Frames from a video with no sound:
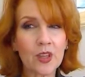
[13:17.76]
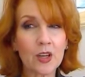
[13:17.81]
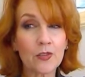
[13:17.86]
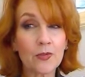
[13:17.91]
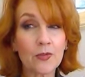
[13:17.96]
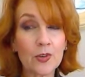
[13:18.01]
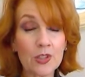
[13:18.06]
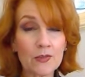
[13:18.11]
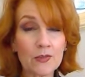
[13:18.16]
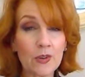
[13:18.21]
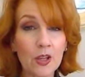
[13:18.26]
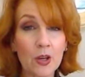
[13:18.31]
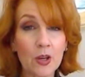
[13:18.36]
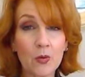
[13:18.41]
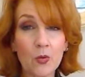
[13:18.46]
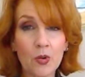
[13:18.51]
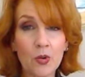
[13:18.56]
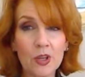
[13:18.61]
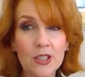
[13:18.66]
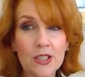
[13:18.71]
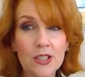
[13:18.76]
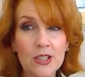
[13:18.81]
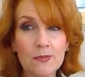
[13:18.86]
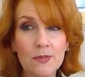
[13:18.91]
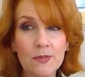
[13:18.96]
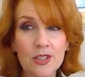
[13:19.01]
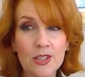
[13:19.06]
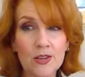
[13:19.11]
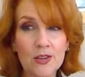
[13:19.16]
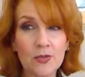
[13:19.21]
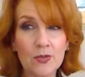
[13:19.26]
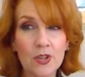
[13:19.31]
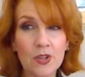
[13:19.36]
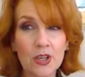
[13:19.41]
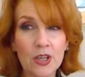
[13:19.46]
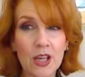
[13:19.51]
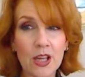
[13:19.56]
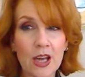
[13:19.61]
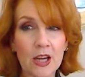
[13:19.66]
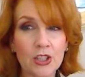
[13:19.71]
First of all, I won some
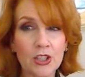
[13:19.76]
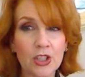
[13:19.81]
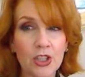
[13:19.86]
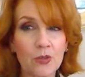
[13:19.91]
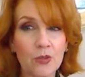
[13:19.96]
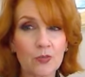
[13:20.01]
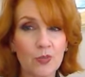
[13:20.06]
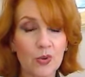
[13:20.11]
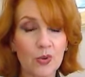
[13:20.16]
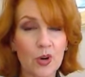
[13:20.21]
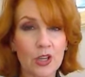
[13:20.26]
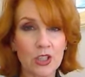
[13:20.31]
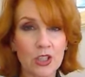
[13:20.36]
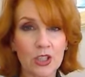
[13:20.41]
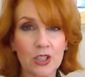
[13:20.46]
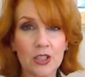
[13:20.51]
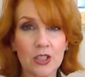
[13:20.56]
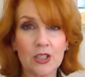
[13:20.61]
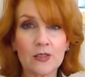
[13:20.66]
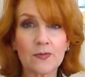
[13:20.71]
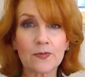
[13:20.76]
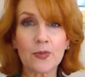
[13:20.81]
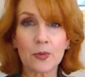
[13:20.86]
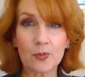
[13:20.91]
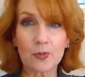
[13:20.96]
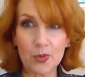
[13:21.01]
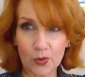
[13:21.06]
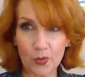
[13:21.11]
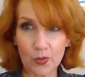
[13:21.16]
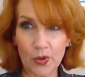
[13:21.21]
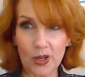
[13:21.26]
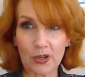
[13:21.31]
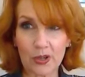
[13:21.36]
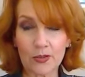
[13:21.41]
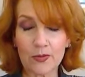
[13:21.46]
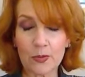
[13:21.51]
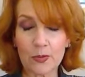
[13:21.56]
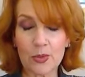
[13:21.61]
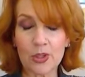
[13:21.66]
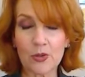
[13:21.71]
NYCGeorgette brushes from Twitter,
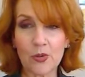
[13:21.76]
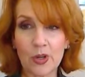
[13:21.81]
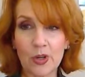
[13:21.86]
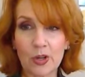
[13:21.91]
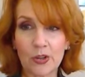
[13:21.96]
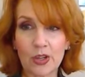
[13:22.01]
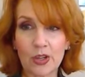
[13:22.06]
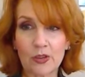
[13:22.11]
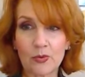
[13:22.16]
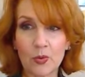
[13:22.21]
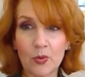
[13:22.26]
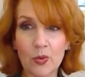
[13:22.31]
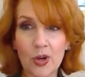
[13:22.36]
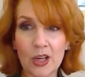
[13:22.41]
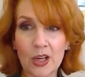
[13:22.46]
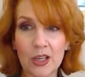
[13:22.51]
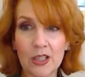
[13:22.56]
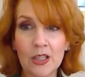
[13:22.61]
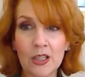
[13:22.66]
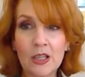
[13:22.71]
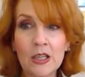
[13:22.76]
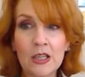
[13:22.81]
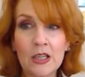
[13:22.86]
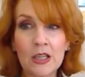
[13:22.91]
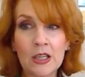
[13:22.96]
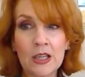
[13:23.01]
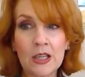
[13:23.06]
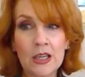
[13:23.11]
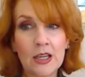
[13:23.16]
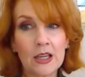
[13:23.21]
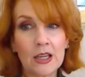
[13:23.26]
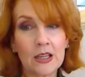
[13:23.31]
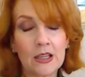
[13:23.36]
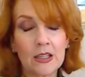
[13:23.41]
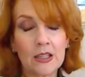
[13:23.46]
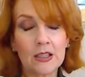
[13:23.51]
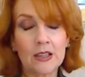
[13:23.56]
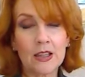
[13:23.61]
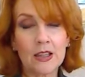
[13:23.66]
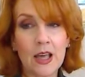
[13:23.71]
from a Twitter giveaway
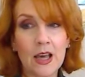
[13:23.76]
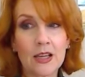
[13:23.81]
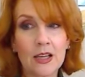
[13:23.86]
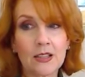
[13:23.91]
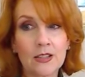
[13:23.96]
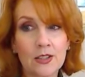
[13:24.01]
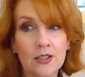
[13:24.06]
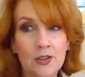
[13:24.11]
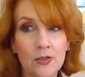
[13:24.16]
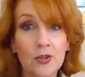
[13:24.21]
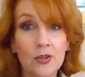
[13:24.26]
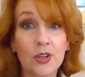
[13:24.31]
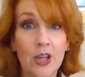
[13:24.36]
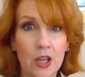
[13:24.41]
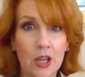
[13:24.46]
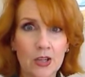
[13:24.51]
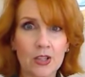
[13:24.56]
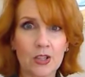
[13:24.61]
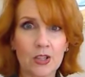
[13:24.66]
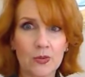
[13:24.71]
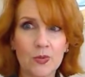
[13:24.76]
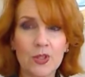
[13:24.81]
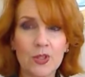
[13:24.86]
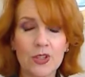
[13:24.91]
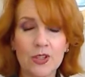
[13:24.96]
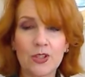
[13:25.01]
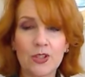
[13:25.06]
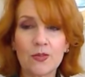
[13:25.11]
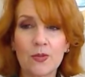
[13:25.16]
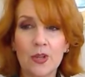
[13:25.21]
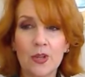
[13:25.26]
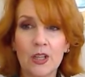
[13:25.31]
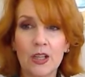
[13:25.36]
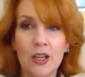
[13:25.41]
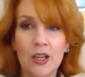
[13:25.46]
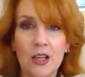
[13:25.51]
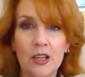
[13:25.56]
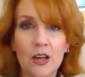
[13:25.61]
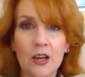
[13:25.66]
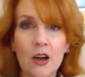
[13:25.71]
that NYCGeorgette was doing.
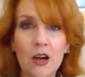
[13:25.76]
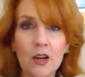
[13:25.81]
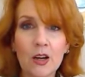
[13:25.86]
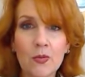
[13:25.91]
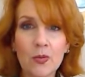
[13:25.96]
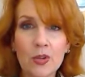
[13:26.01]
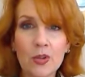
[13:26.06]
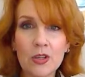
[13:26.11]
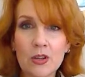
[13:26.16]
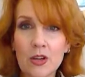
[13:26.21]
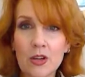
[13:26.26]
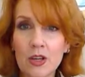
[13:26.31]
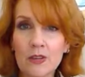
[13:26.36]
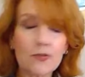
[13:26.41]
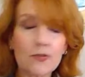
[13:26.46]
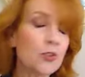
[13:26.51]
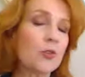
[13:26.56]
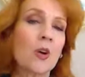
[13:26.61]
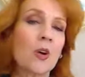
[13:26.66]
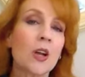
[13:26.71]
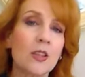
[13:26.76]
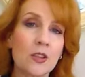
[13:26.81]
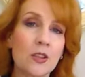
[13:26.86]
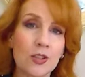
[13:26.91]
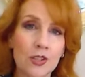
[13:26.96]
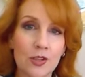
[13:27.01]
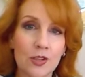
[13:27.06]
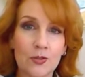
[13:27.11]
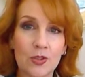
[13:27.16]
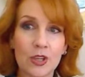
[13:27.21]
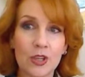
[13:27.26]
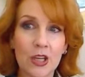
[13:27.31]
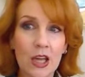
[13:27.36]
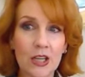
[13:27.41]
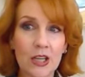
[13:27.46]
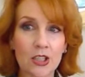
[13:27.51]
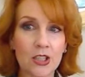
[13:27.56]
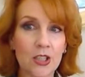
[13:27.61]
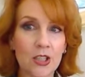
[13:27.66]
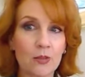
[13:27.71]
And I would not have tried the
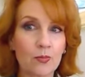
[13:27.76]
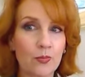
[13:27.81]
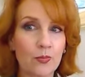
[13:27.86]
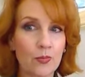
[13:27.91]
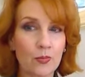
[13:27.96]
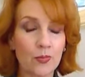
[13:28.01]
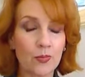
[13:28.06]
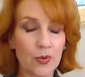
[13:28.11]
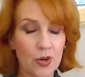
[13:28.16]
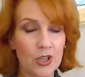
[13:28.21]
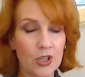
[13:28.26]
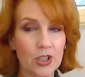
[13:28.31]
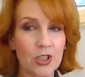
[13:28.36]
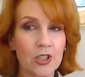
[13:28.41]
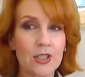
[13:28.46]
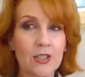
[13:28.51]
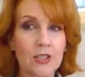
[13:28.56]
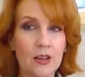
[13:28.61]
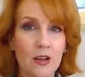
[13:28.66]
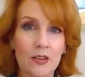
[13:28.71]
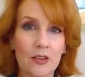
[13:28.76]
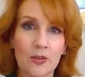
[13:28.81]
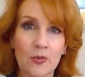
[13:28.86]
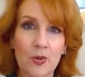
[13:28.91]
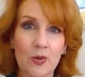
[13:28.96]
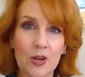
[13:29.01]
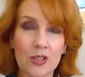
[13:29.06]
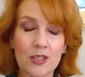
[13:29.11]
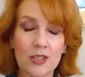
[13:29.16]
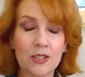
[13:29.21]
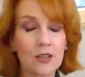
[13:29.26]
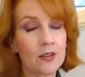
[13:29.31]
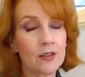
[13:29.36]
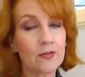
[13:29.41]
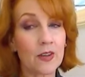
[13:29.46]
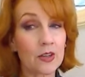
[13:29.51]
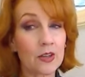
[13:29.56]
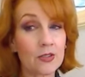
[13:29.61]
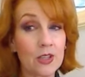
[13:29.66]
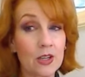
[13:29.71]
NYCGeorgette brushes otherwise, and I
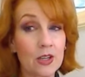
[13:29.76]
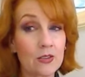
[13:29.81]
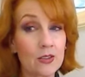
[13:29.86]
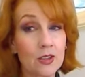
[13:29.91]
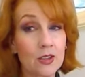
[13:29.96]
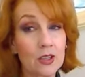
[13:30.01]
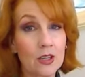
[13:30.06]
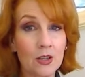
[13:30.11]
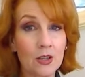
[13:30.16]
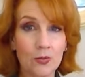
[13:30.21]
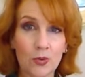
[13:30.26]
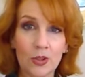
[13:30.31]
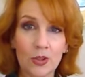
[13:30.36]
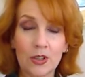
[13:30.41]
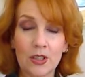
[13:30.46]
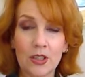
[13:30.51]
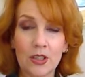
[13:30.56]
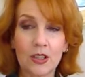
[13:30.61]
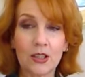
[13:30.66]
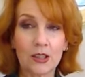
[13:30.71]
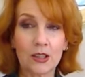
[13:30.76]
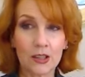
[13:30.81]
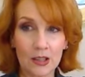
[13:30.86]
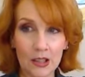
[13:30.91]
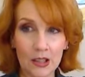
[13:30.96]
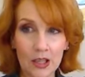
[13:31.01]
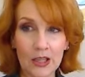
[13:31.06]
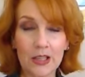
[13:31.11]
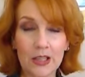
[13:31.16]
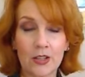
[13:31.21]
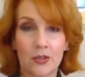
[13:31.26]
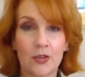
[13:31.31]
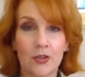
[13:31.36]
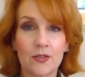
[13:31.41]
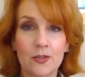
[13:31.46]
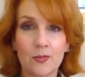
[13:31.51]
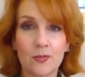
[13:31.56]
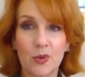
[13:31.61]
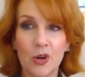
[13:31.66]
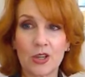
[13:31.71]
found out that I really like
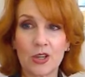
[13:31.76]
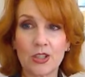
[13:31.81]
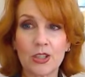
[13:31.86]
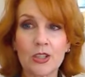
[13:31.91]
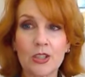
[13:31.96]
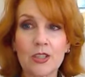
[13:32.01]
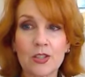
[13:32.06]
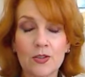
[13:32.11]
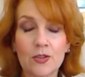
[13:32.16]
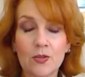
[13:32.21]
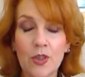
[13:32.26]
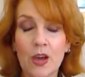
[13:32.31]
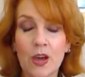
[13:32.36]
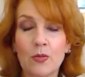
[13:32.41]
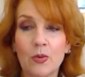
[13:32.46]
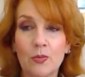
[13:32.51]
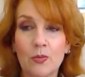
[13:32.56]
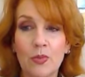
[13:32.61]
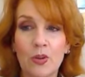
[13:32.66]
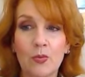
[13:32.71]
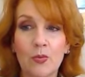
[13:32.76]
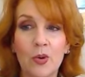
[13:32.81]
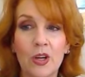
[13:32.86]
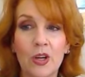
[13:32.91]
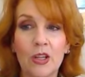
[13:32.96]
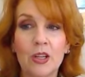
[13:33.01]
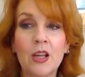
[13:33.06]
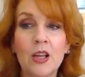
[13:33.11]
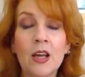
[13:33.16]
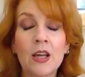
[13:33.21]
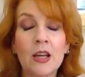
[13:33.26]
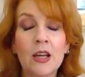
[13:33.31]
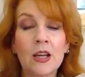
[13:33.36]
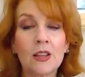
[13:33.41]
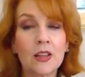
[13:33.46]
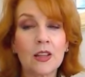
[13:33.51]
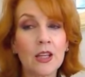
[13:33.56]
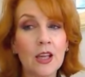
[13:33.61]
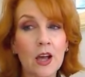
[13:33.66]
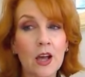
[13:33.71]
those brushes, so that would be one.
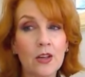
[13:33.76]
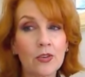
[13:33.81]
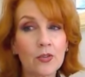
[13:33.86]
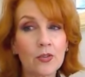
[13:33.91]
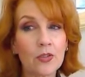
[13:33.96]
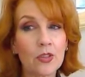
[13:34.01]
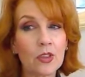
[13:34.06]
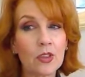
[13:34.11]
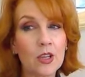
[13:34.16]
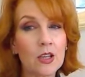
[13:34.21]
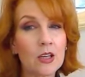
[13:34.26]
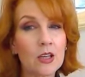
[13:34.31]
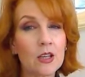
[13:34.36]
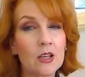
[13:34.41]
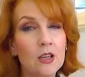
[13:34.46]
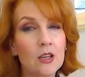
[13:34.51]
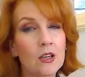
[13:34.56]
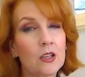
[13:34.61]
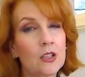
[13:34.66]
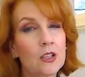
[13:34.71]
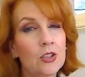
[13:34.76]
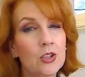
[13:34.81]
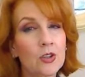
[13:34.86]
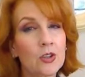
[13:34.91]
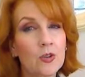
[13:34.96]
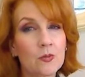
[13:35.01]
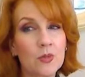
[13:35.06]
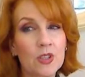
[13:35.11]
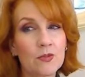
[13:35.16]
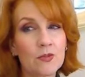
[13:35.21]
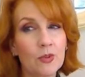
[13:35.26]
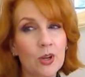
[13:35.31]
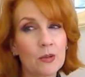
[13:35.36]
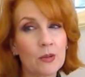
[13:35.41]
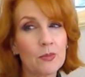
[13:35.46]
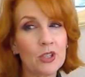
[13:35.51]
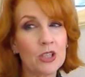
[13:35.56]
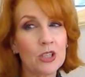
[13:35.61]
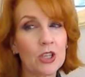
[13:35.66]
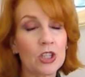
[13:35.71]
The other thing in terms of
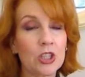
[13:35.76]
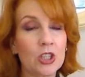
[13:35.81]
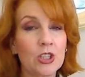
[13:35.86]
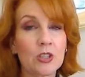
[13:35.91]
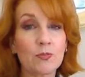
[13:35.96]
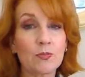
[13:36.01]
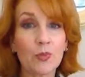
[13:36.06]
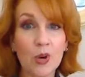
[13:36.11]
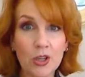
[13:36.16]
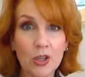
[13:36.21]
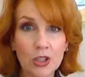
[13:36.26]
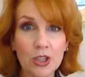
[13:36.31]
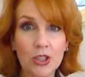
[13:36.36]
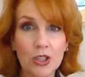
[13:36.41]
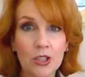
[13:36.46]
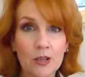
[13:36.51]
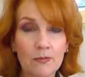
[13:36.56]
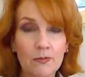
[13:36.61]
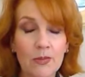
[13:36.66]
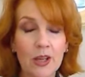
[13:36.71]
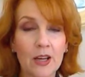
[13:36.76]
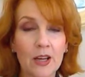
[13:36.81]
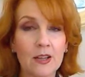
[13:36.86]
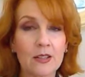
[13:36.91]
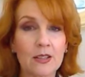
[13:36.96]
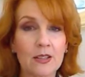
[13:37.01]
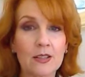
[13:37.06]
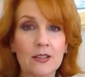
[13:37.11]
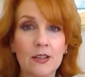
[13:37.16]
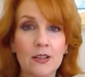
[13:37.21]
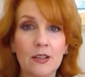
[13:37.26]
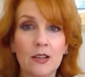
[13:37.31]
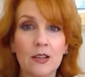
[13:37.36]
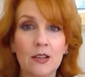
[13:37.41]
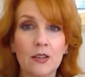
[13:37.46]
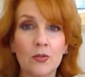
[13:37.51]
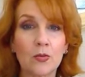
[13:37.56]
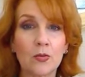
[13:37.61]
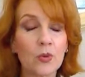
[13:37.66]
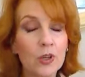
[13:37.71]
recommendations, Project Tin Pans.
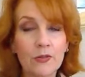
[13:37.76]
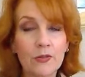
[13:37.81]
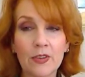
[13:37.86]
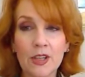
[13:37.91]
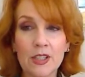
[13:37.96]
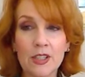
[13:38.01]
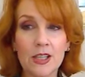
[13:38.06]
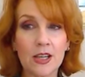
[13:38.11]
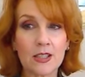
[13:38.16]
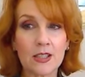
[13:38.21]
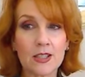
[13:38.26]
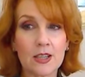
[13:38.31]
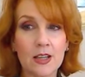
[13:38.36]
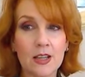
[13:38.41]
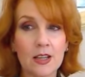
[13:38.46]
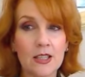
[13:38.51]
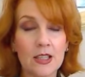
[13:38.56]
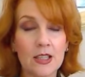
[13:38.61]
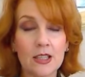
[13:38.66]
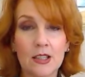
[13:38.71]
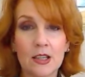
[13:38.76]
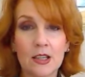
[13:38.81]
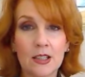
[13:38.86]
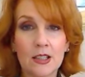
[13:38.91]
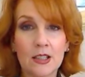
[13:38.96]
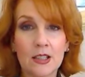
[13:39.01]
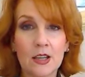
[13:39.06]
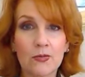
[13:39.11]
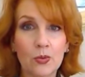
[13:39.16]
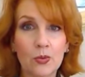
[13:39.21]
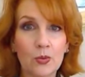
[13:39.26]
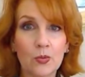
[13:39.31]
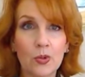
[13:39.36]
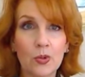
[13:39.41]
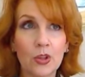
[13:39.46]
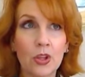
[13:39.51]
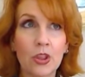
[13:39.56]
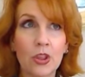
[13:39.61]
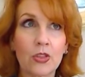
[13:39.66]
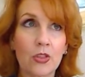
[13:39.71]
What a fantastic idea. I'd never
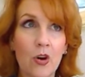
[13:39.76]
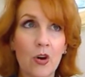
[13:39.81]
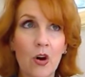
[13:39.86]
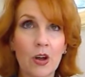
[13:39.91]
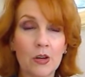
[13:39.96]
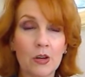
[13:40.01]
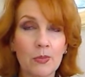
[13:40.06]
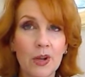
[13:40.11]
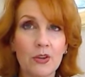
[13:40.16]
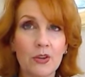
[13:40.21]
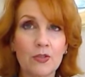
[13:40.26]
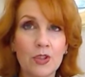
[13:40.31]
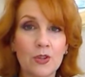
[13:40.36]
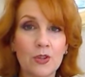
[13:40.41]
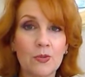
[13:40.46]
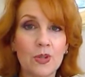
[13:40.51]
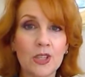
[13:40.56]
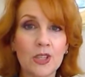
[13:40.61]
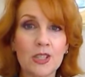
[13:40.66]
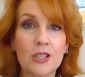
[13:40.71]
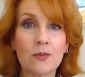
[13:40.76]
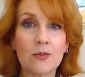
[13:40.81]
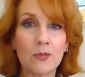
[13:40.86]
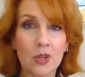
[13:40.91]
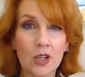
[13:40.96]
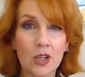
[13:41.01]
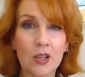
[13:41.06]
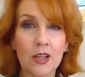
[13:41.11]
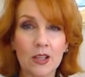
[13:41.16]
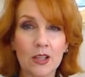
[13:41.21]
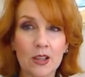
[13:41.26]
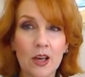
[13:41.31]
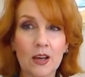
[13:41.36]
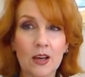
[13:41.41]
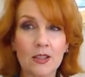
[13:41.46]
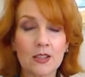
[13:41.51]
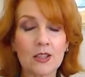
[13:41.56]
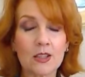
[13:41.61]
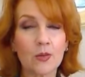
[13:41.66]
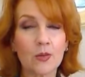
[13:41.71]
really thought about doing something like
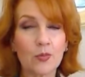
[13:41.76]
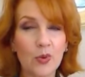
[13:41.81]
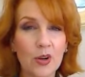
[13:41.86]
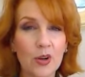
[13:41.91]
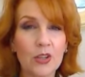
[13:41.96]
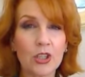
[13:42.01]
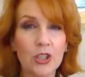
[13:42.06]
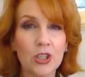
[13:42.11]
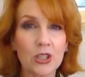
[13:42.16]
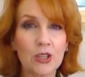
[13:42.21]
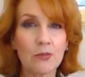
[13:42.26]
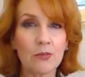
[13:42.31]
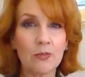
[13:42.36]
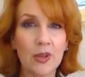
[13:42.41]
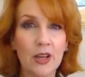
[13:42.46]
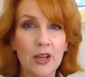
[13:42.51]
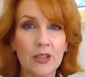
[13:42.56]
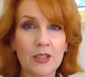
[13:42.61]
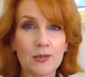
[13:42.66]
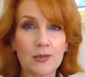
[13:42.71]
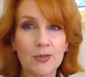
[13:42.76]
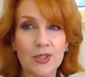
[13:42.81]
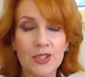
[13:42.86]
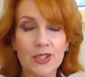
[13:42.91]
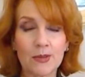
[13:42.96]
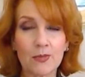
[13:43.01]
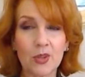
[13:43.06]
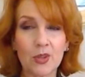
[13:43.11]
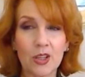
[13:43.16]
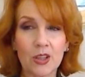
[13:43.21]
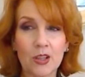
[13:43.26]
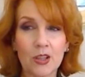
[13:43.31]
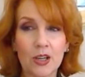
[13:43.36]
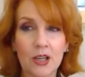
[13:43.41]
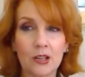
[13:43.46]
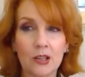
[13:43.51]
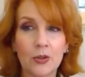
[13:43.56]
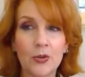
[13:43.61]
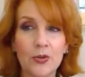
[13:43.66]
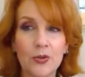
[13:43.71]
that. So Project Tin Pans was something that I
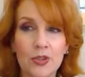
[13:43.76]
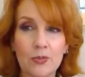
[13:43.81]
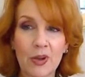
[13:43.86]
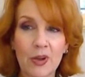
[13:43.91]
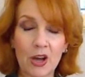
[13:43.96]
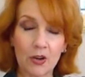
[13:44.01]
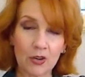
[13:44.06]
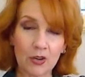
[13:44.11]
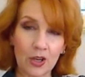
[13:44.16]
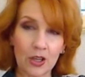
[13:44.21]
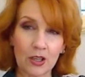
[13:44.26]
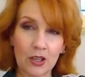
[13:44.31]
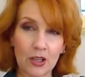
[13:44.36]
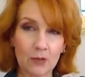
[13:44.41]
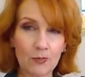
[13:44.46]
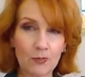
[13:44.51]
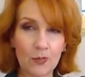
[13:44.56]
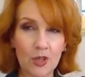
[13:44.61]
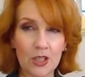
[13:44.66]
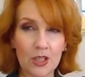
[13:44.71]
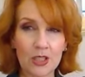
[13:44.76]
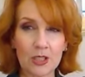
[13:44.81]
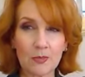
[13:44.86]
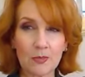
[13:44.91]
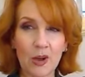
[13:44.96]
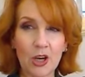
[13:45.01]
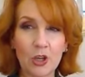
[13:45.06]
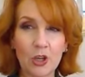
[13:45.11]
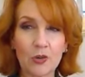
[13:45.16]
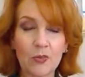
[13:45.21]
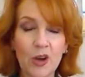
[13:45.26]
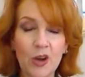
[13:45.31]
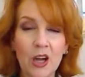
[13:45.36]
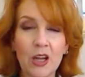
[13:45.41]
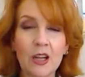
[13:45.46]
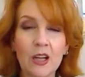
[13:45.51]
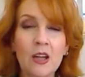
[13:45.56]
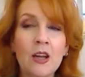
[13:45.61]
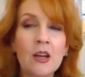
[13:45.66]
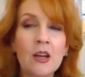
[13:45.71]
learned about and am inspired by.